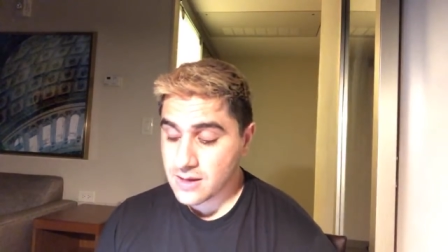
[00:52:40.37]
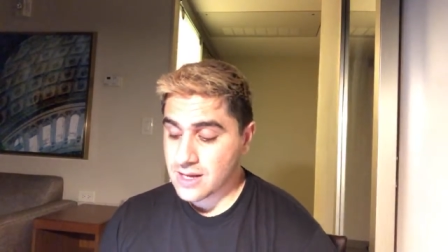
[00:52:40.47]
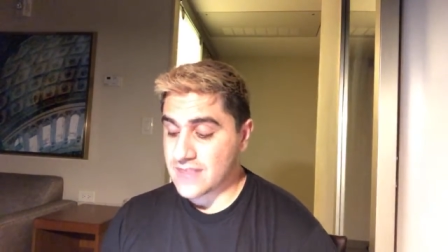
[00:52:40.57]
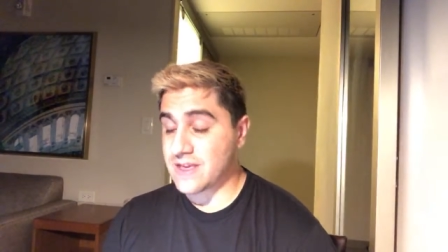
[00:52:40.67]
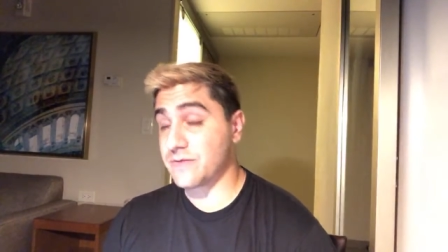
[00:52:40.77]

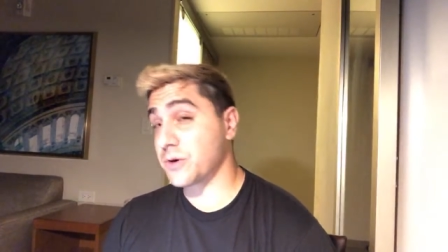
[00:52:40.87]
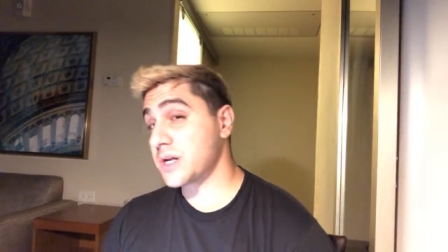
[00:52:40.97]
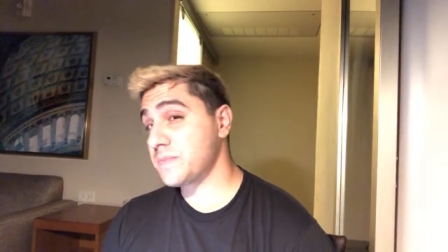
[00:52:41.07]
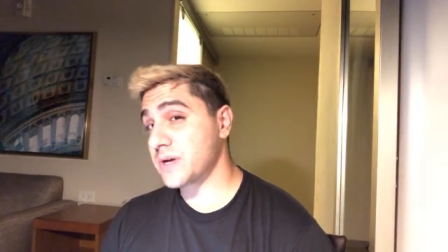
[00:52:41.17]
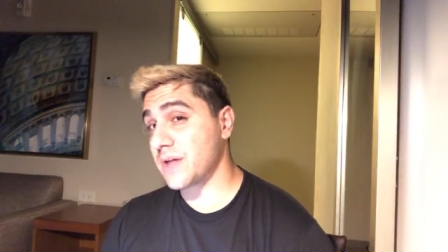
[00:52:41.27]
And they've already
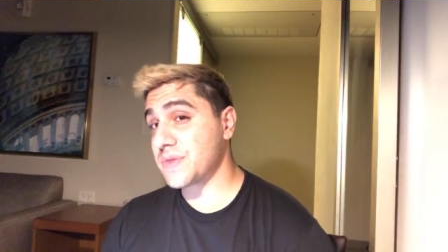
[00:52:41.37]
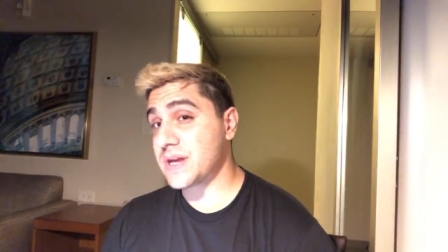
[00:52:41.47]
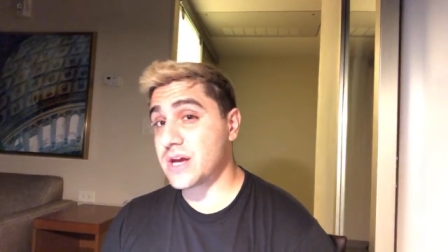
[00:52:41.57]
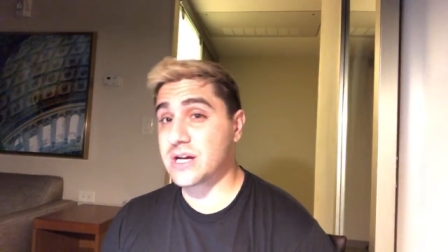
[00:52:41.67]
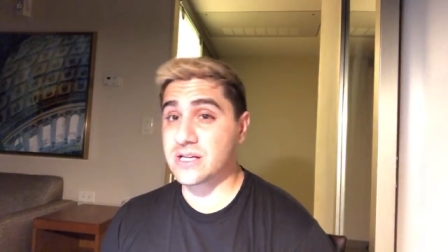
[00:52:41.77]
put out the
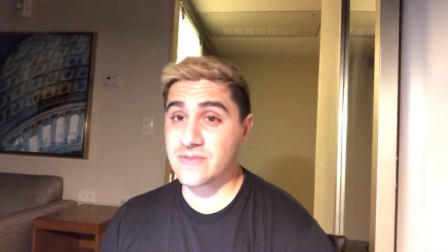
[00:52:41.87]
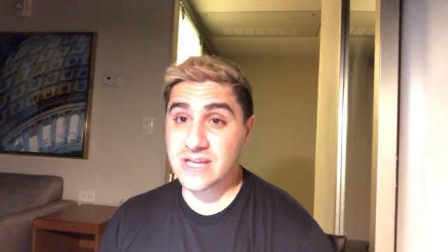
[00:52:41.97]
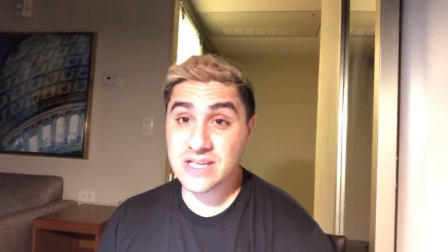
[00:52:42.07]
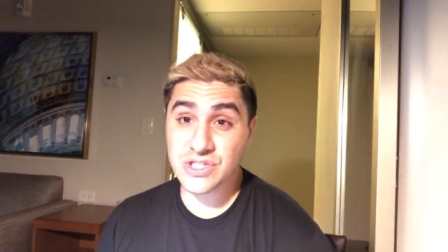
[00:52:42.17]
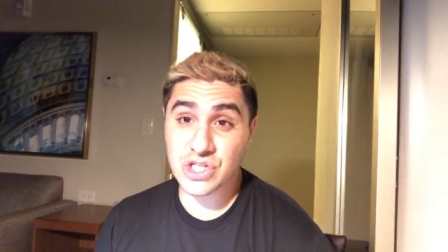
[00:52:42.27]
narrative that
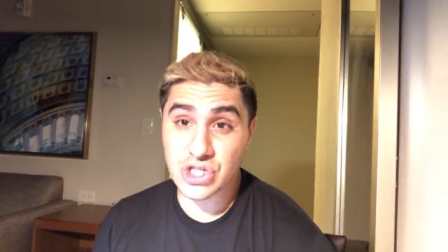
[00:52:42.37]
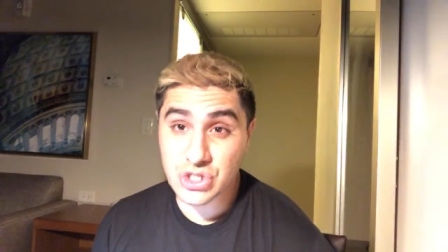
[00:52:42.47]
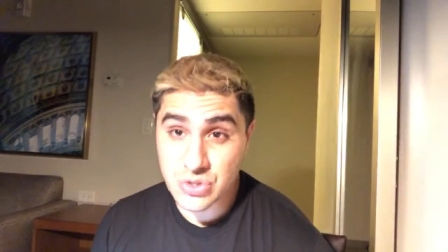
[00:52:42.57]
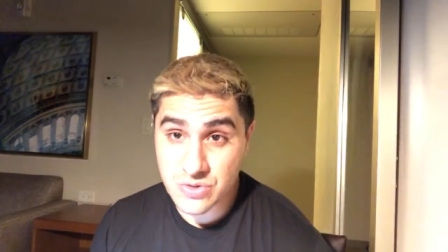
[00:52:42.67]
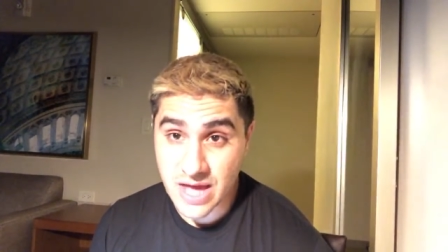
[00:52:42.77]
he's going to
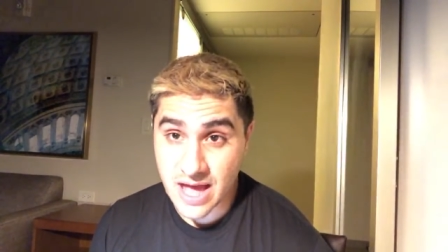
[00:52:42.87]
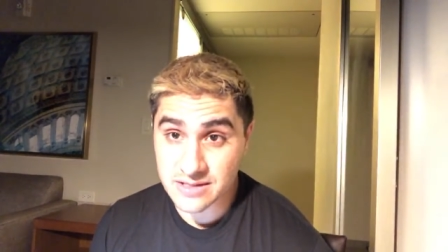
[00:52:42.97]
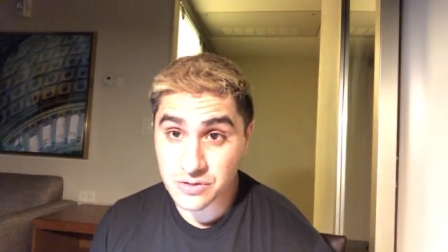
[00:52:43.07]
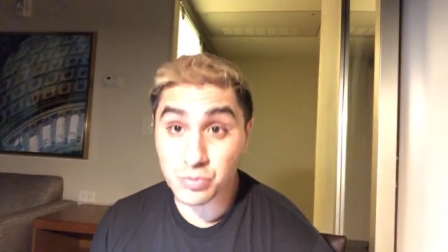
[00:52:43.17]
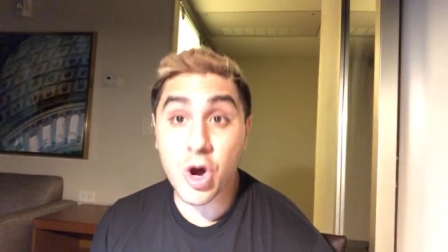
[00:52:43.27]
do
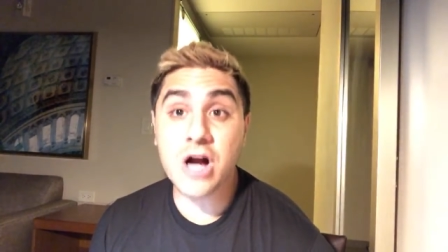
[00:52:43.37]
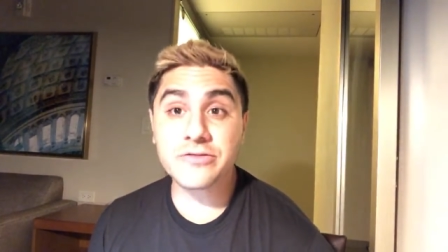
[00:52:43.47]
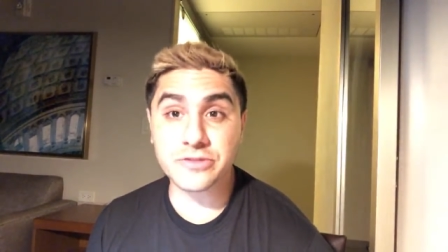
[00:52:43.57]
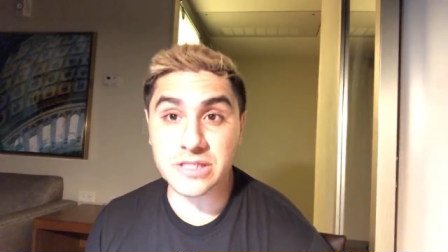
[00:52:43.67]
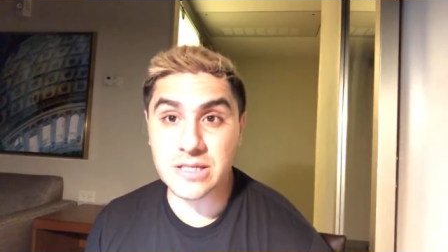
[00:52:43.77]
that
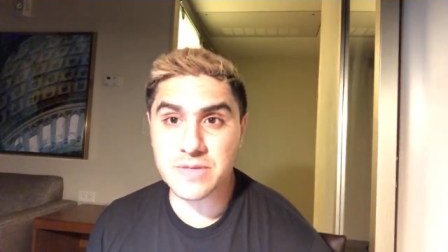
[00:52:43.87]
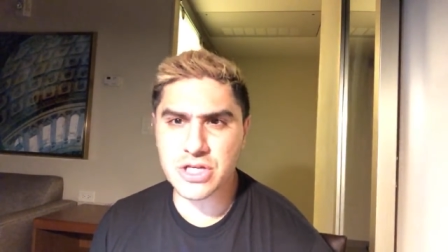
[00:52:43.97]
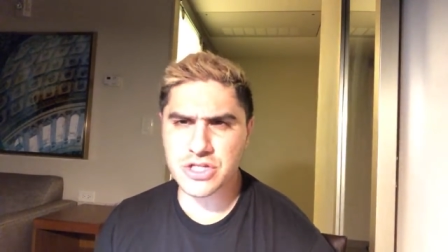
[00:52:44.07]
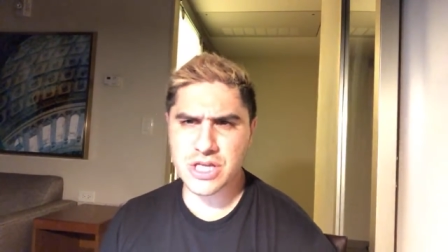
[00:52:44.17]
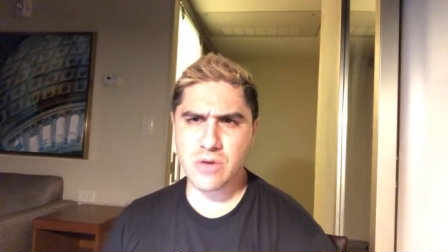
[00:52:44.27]
wrongfully
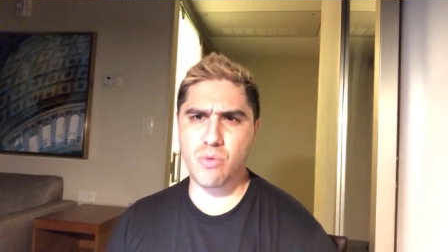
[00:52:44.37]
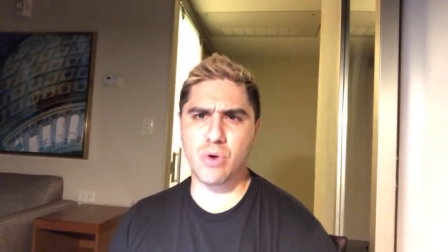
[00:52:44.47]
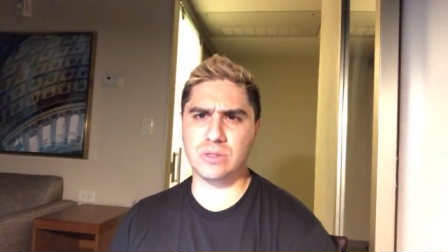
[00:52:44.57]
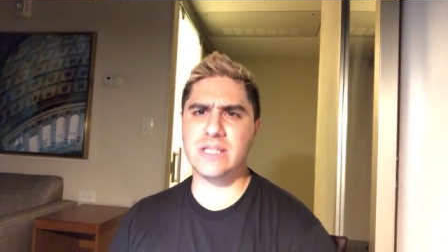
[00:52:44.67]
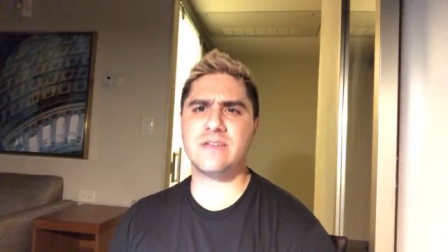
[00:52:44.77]
because he
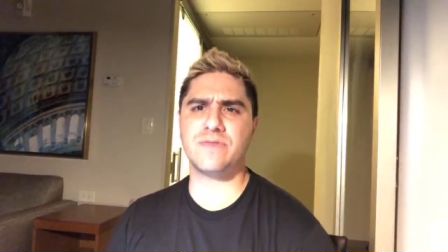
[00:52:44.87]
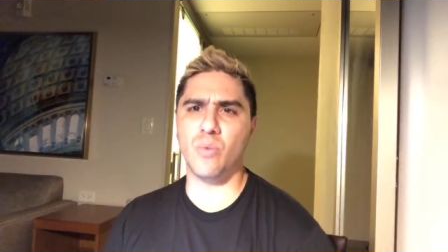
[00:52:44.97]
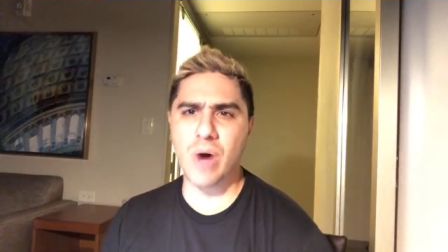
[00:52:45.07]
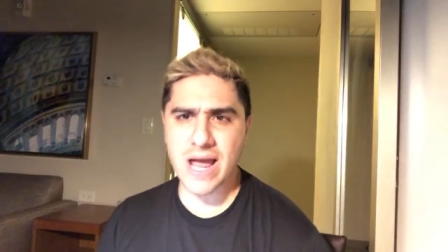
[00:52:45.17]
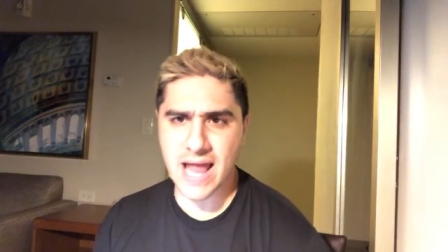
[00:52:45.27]
won't leave the
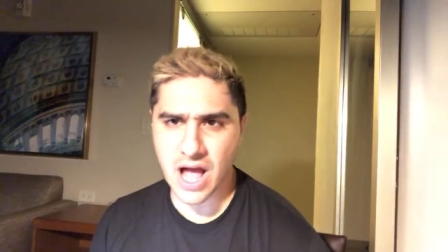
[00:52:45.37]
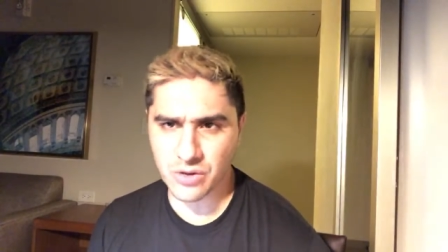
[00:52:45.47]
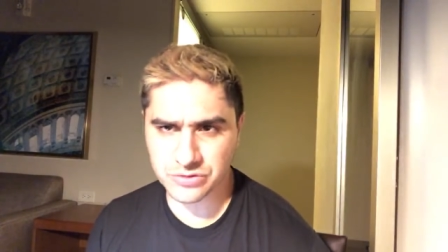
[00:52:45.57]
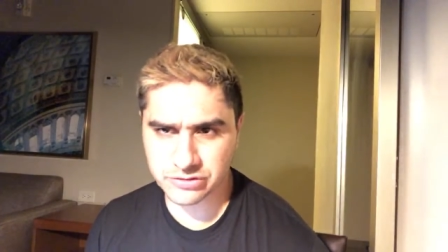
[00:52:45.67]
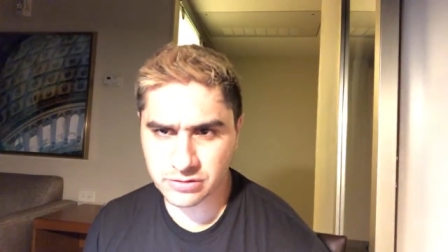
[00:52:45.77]
White
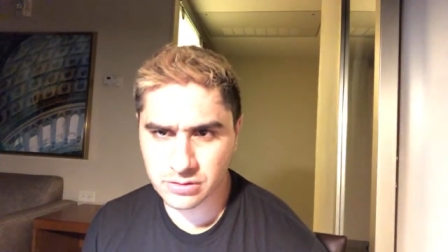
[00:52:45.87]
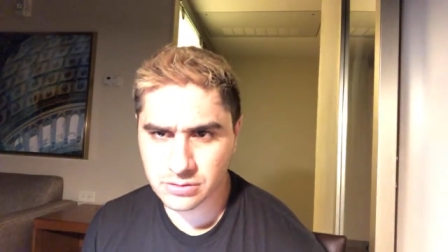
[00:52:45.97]
House.